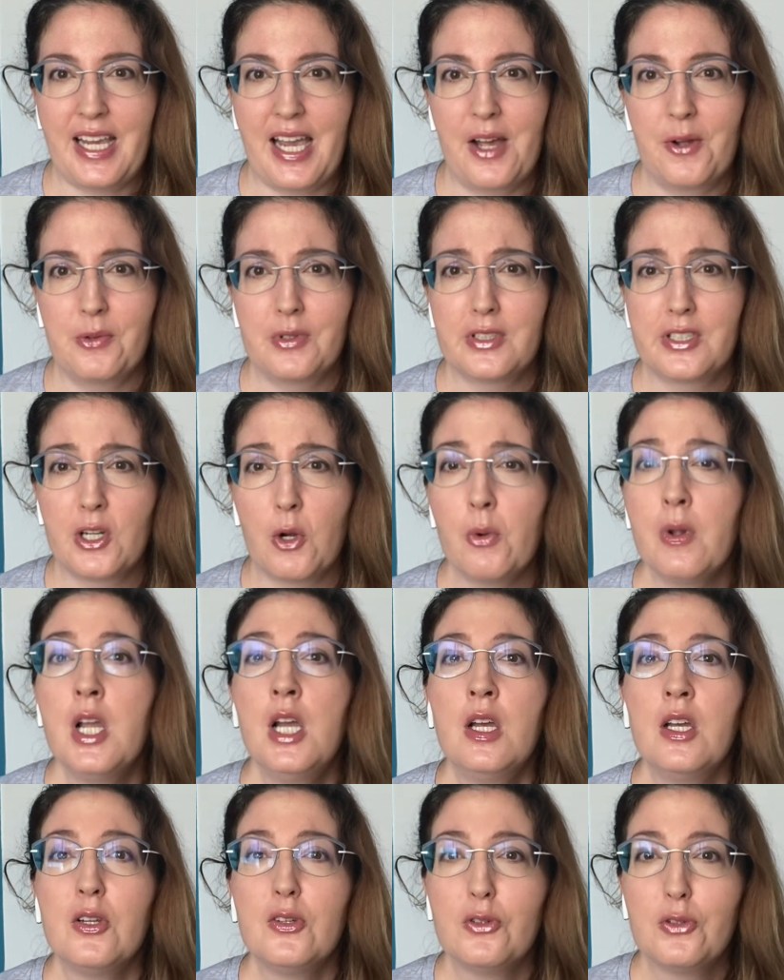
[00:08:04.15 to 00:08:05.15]
counts. So
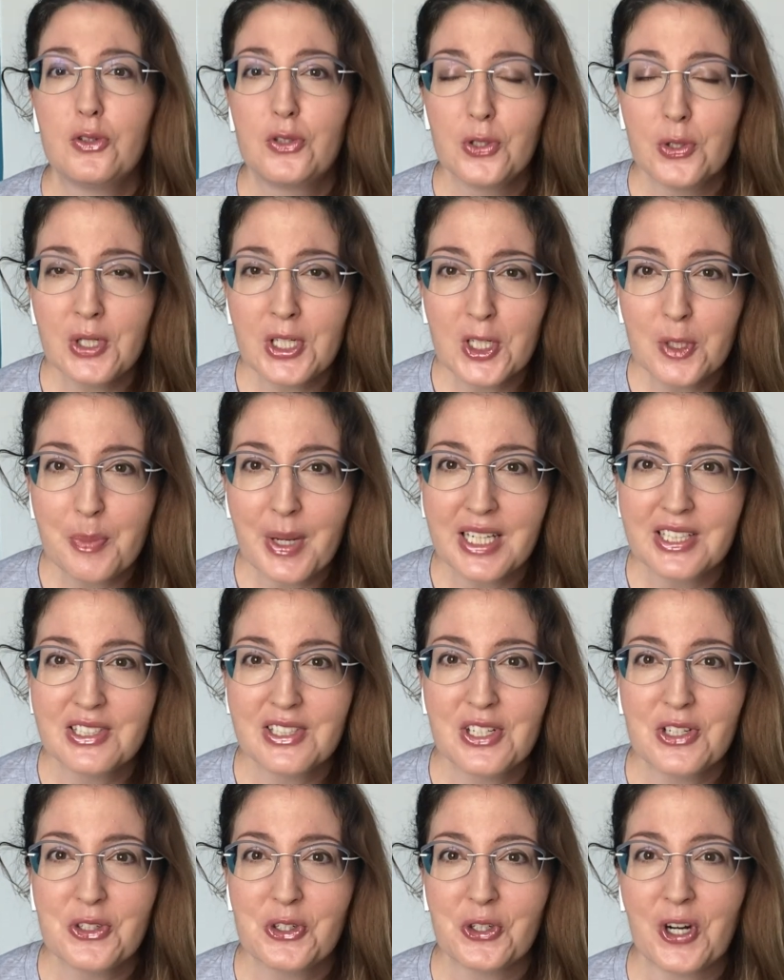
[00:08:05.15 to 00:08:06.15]
do your best
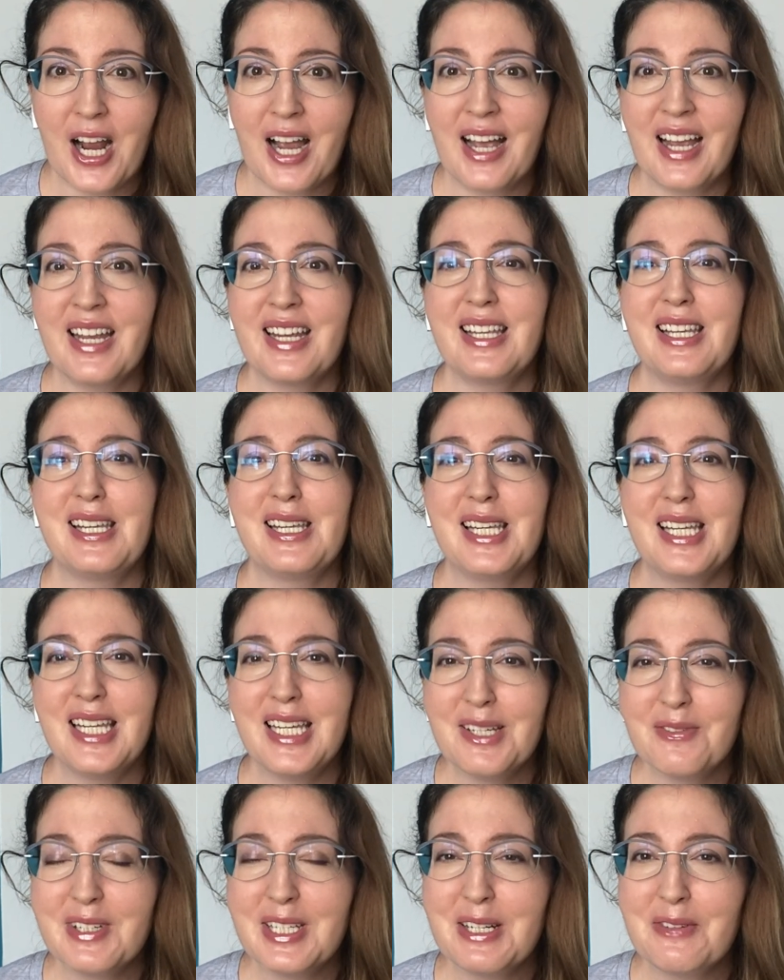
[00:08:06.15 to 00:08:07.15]
to try,
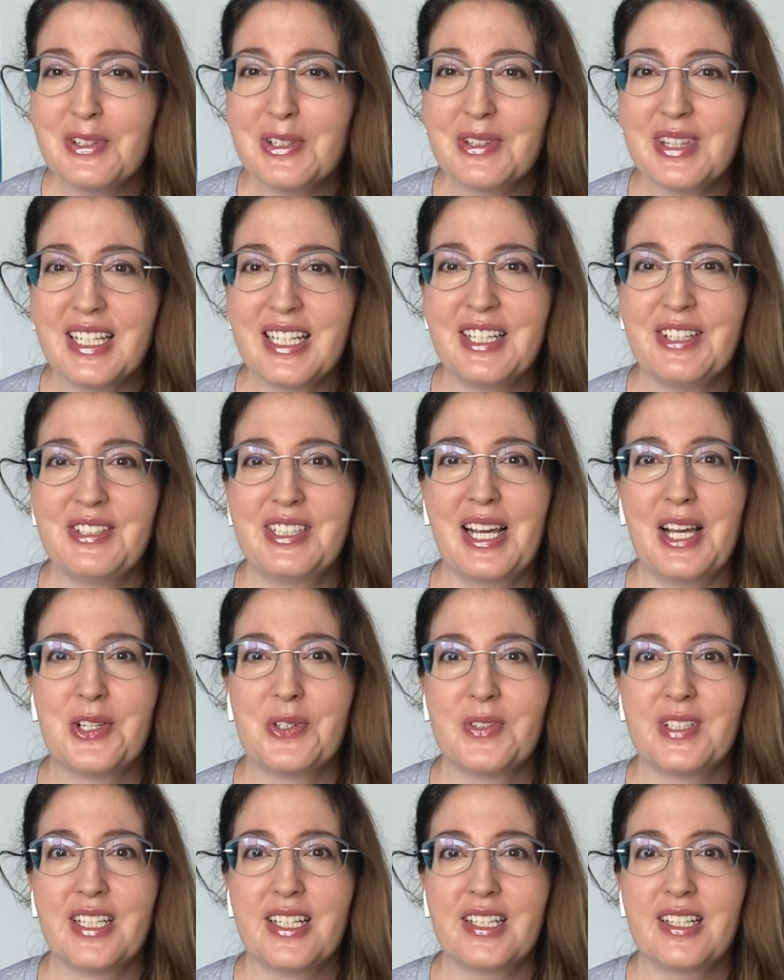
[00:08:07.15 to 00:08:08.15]
even if you think you sound
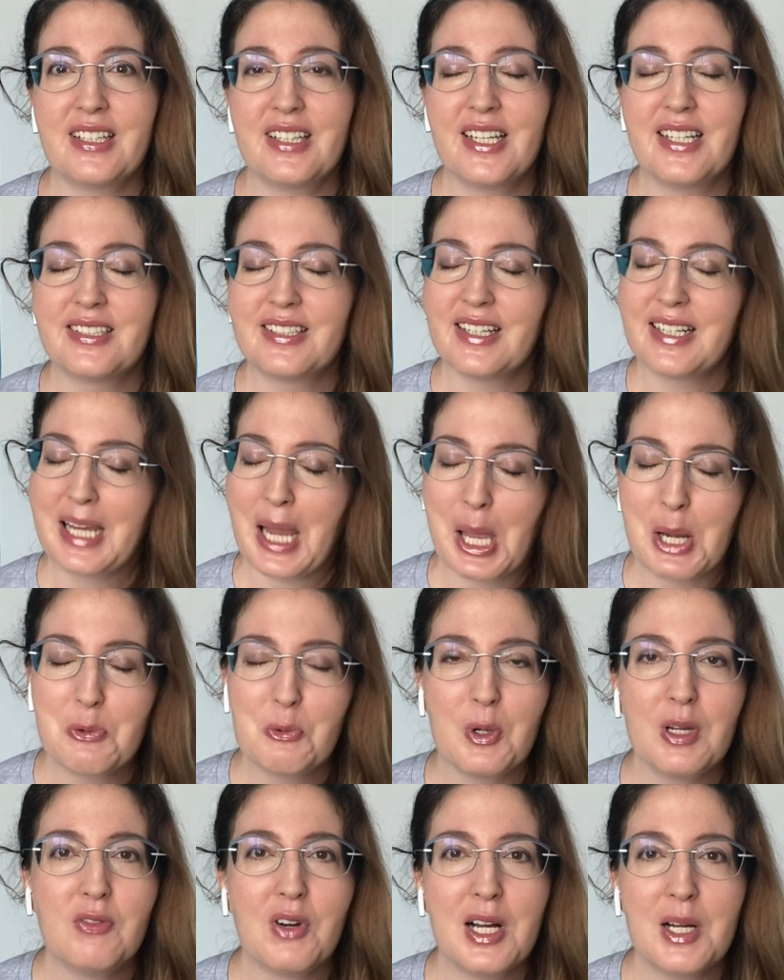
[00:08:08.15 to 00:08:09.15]
ridiculous. Again,
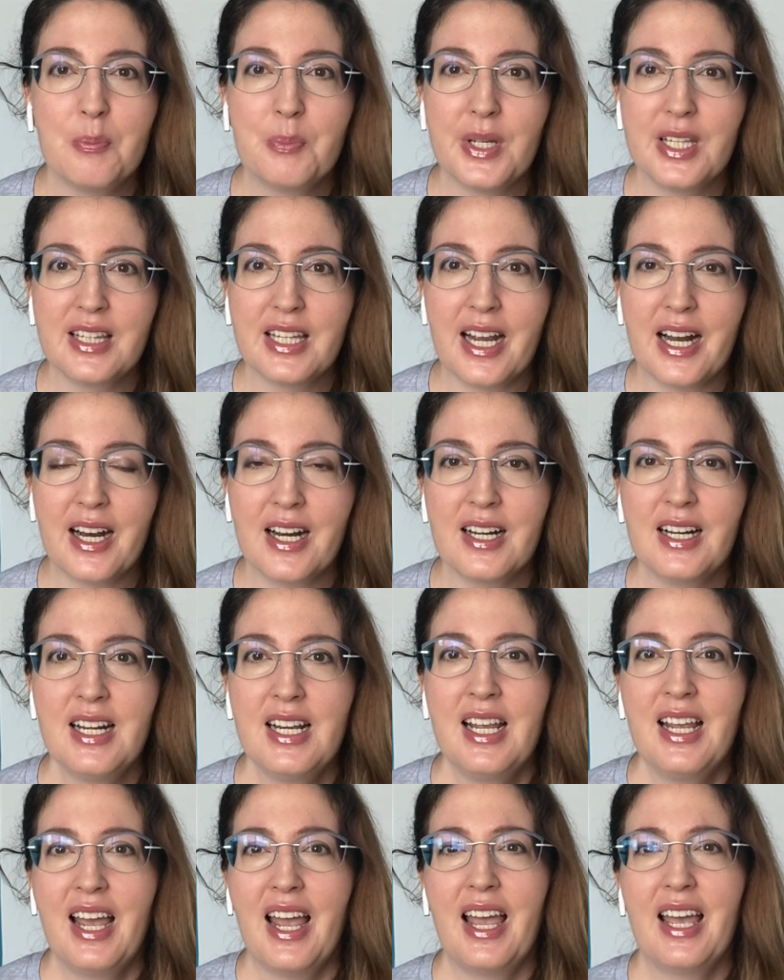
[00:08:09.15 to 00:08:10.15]
we've all been there.
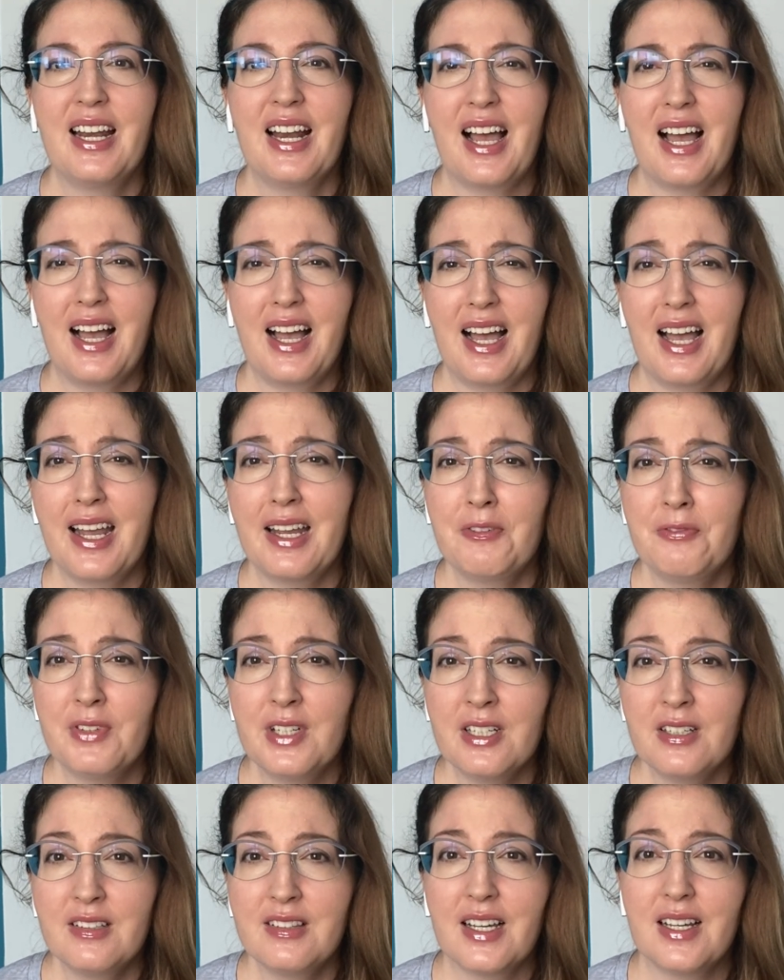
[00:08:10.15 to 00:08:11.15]
And I
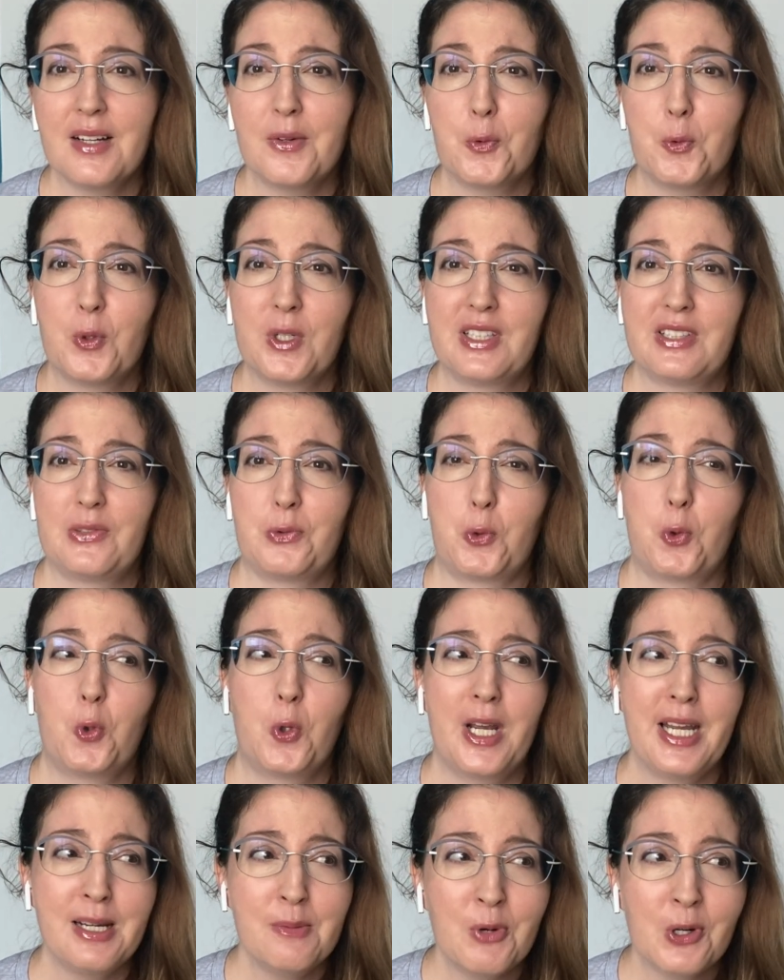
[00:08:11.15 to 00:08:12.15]
feel that what's
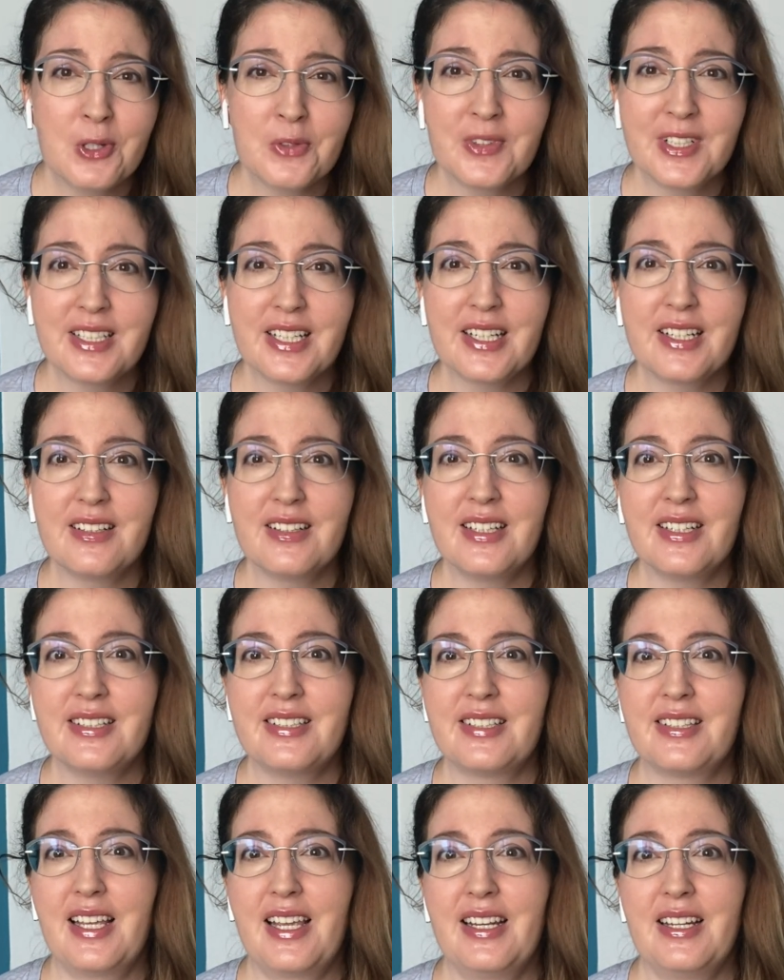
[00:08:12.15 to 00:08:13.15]
way more
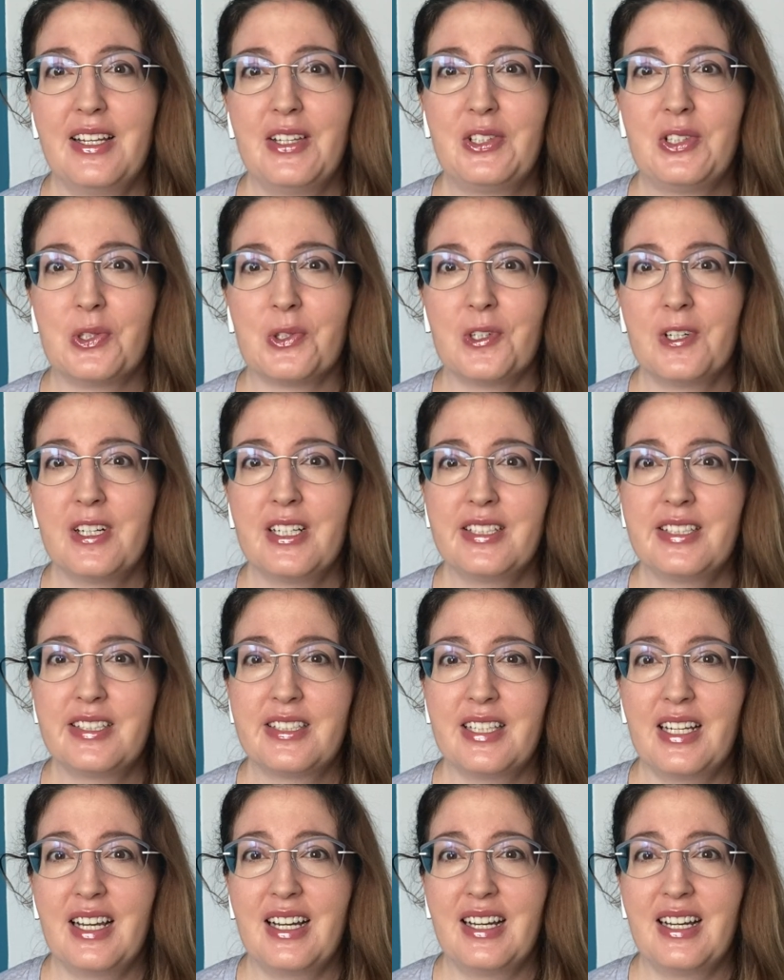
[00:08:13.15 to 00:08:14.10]
ridiculous than a tourist